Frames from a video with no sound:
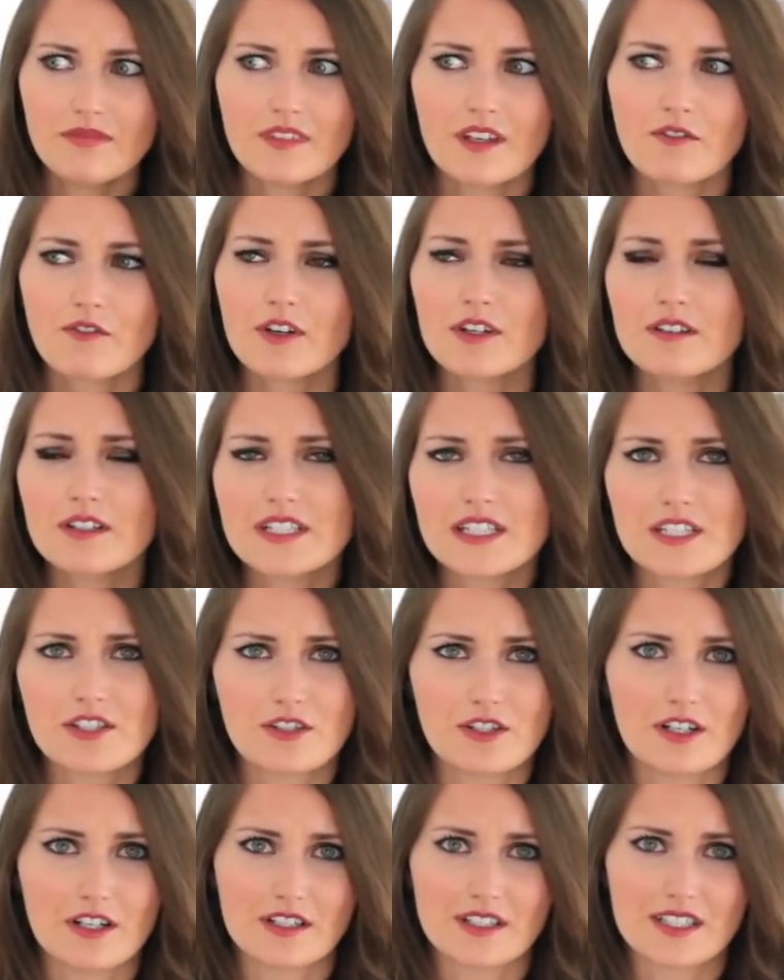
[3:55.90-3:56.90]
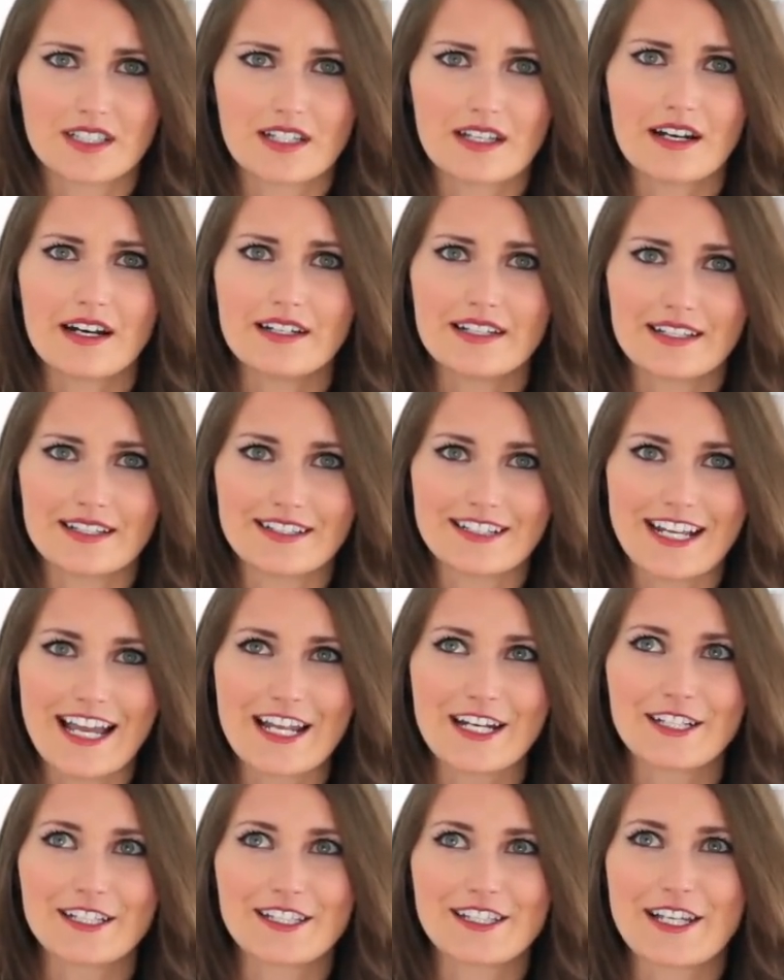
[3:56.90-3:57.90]
for at least 2 years, and I didn't.
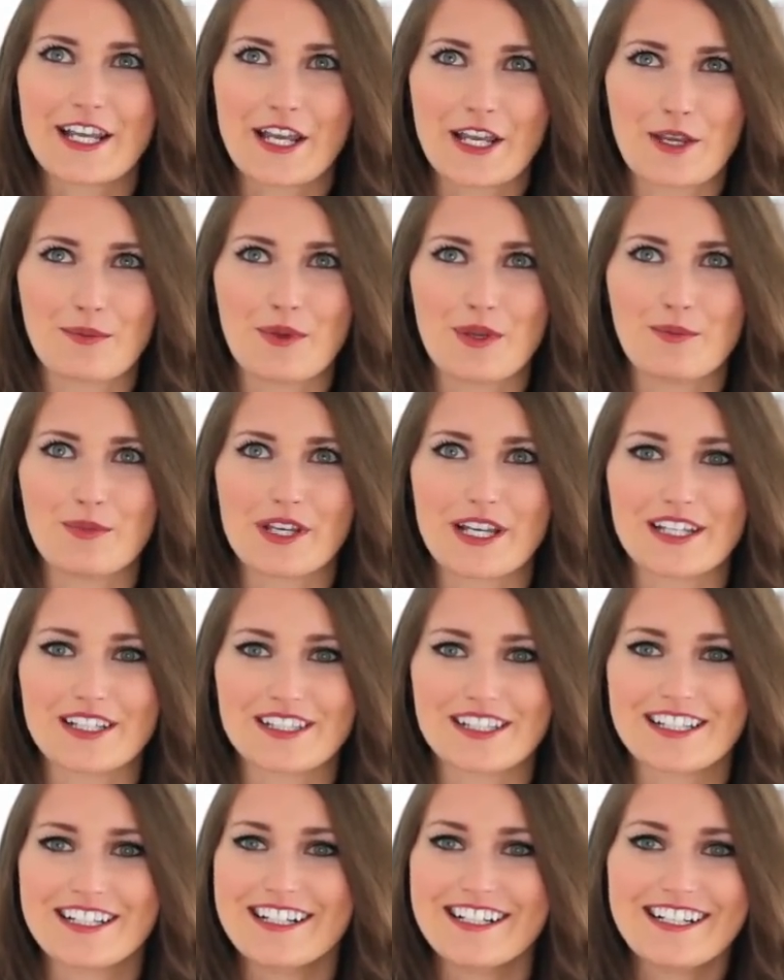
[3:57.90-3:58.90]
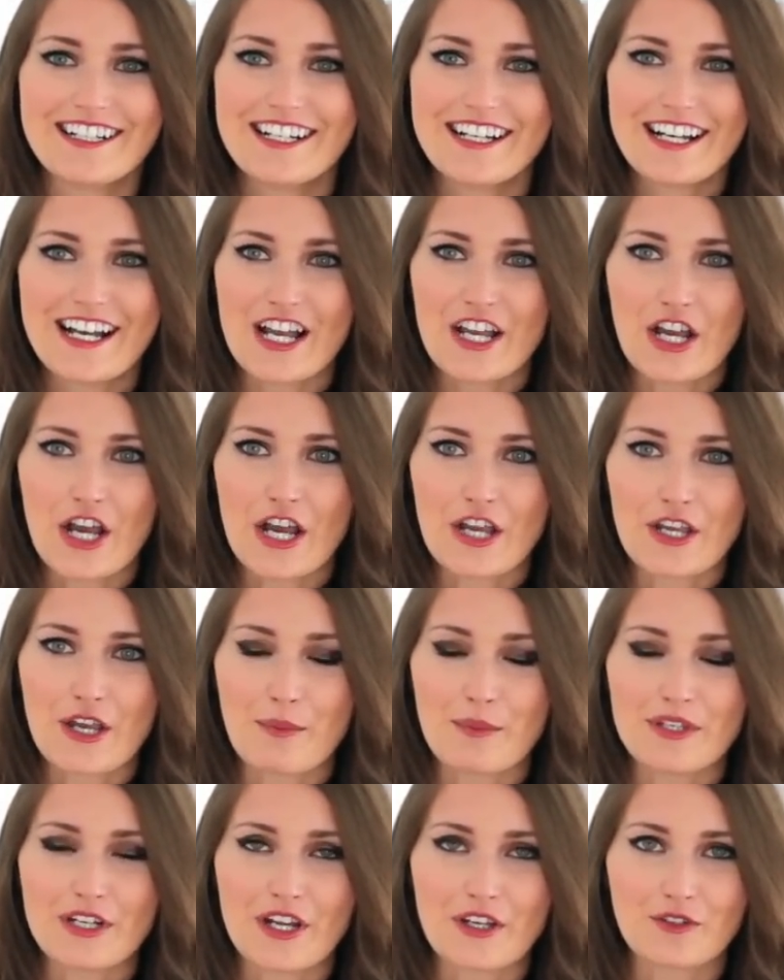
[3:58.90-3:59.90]
And it's kicking me because
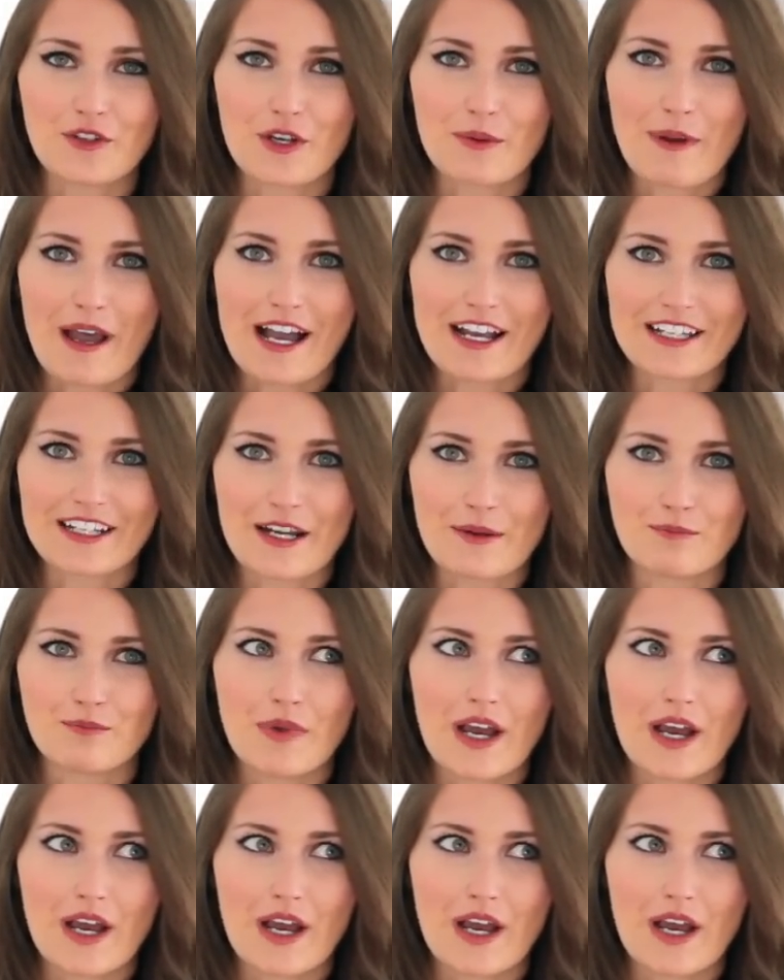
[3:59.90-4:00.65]
I look back and